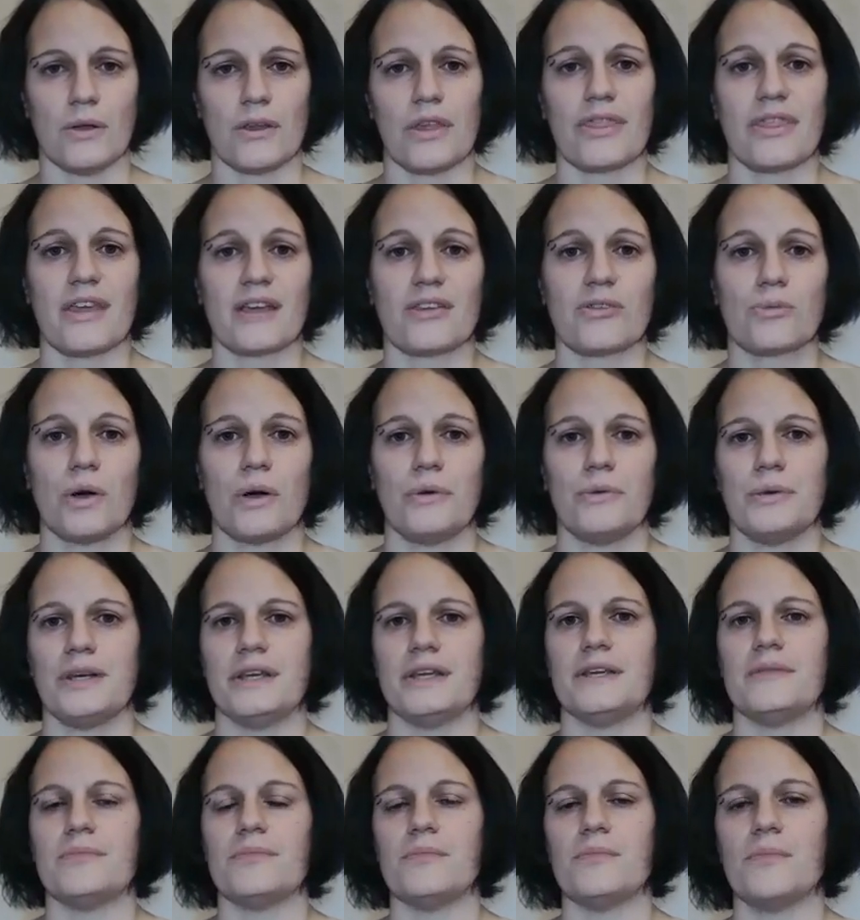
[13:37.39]
And that's why we
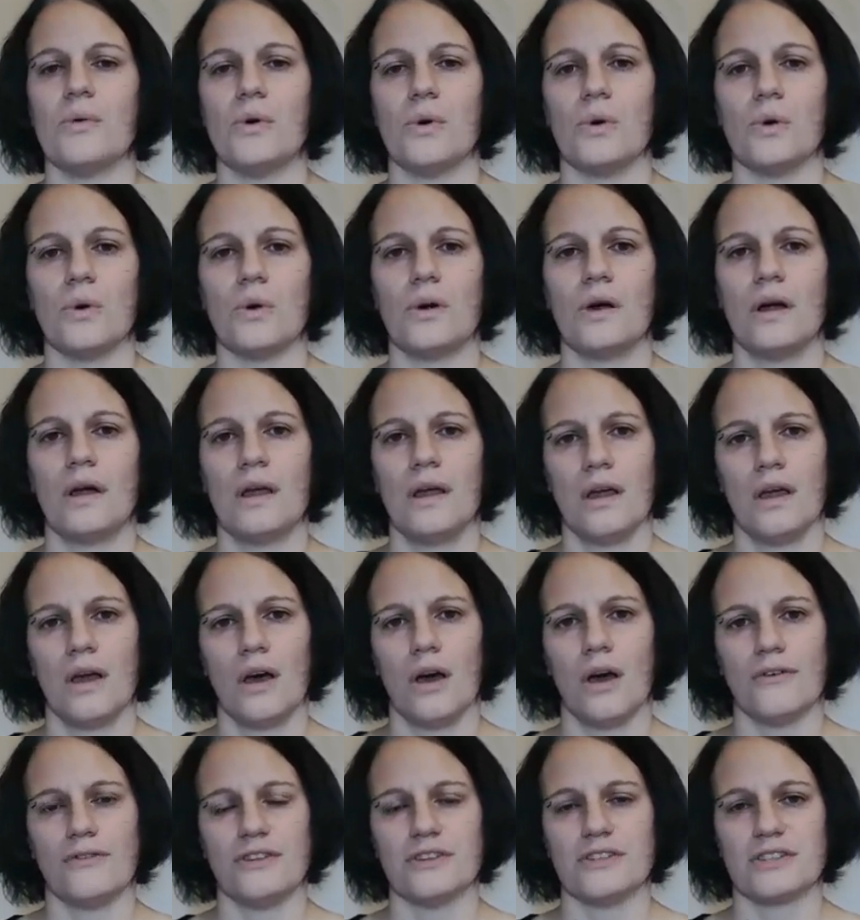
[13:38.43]
need more
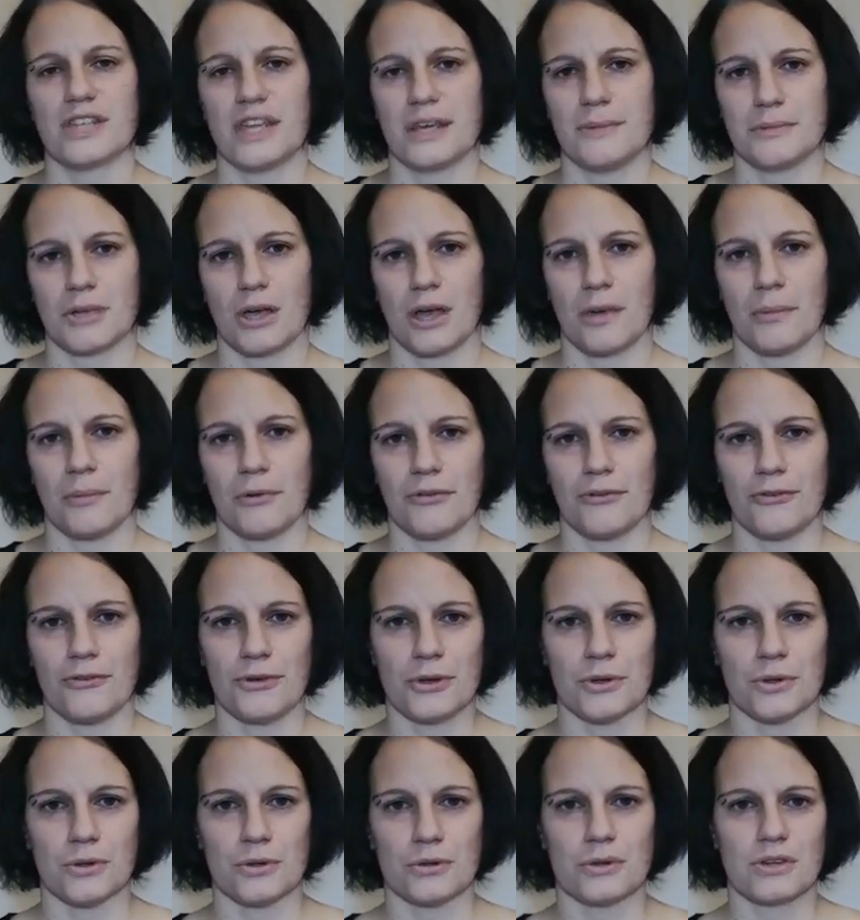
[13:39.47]
of the same type of
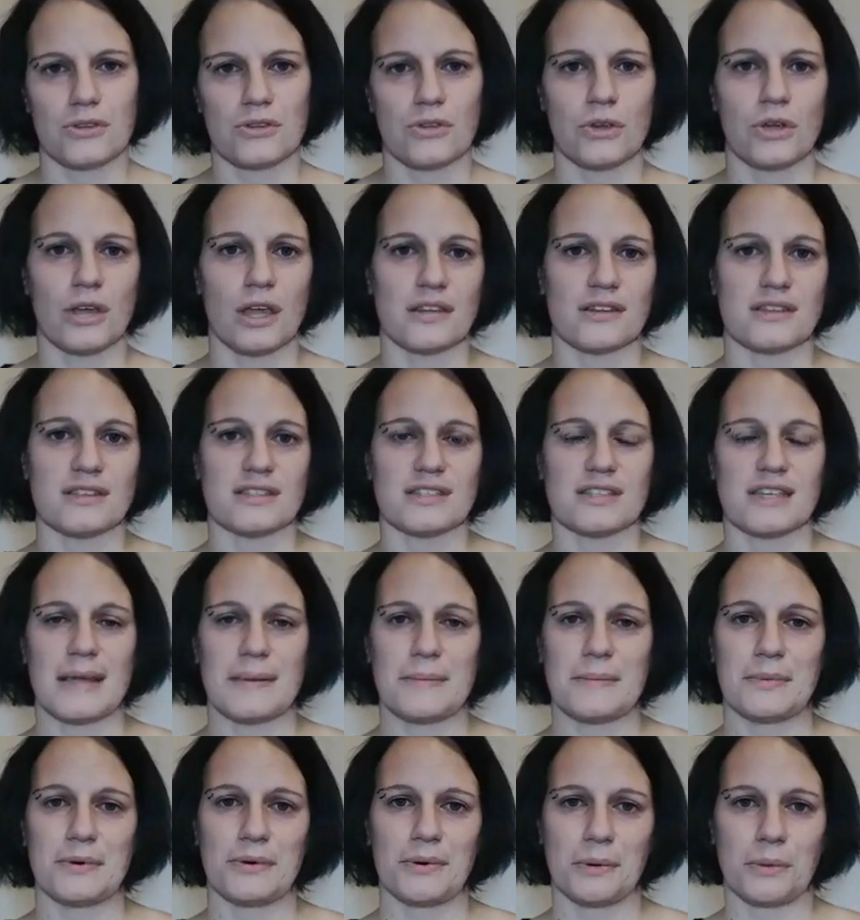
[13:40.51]
food to get the
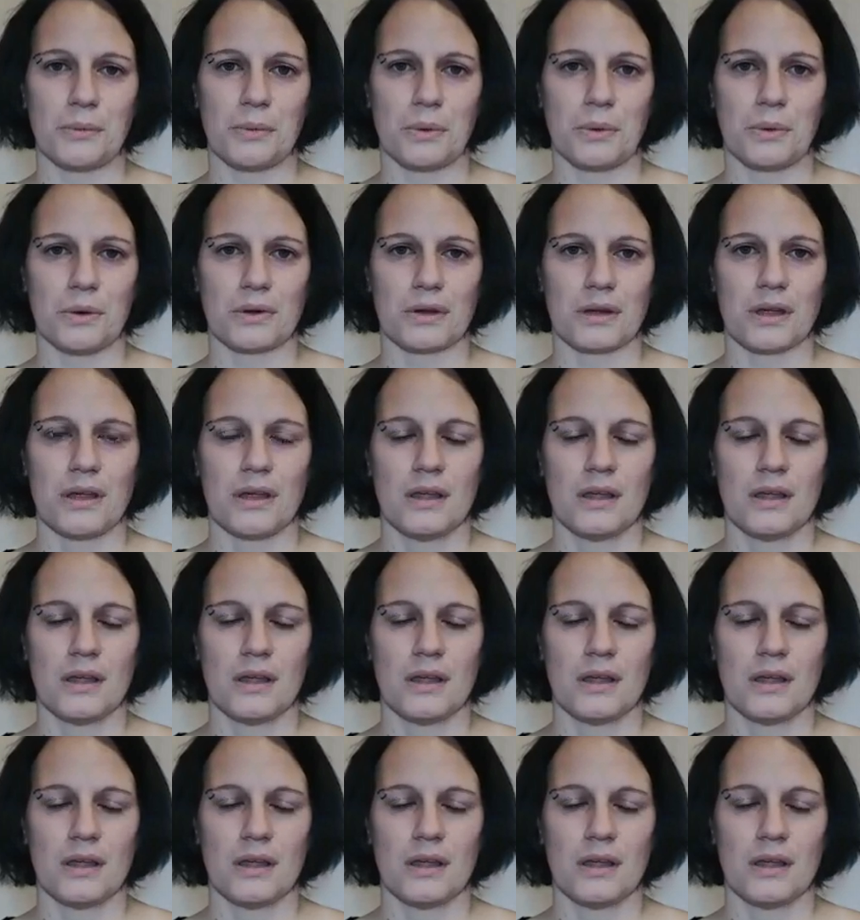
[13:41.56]
same reward.